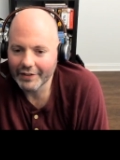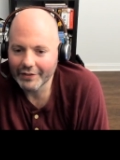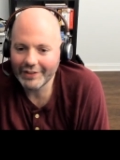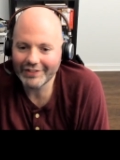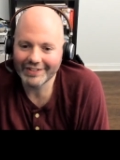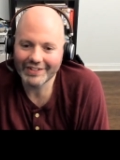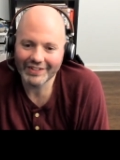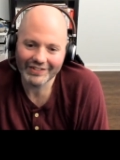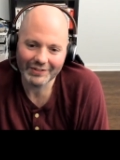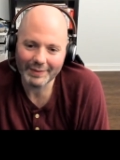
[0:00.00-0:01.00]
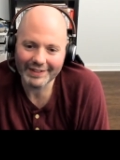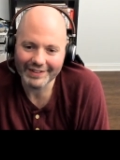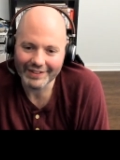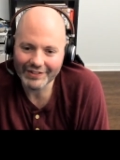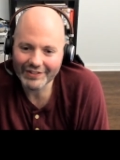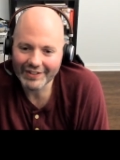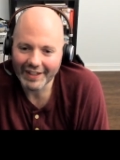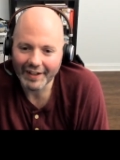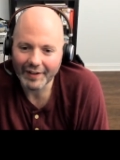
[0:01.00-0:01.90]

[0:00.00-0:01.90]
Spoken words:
and the reason it does is because